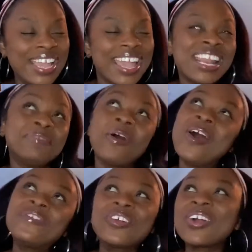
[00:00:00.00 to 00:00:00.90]
And I'm
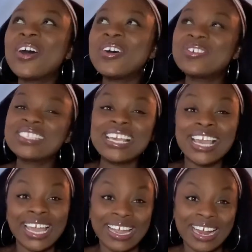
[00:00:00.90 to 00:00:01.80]
all for cozy
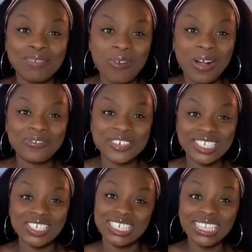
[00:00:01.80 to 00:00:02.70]
gear. I'm all for
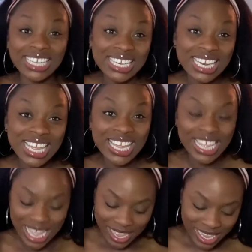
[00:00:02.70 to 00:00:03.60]
chilling
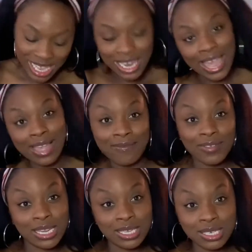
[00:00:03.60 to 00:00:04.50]
like a
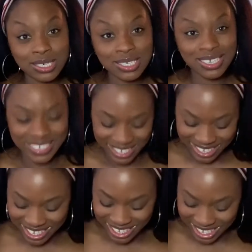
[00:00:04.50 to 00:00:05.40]

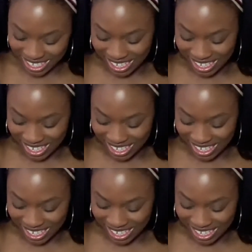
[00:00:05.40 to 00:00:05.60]
villain.